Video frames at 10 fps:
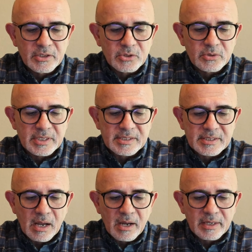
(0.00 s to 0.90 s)
to the
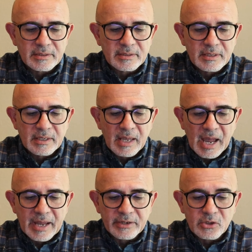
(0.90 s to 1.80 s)
sight
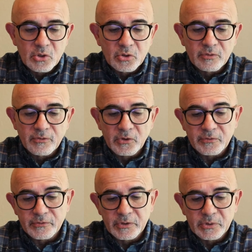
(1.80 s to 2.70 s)
and good for
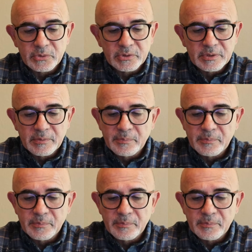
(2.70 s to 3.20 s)
food."